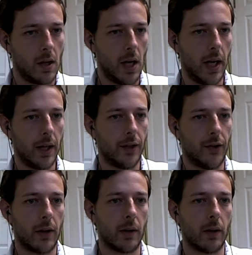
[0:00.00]
And
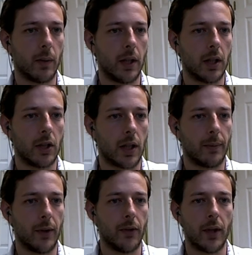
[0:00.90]
etc. White can
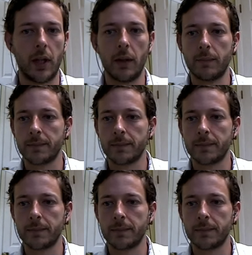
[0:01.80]
trap this knight.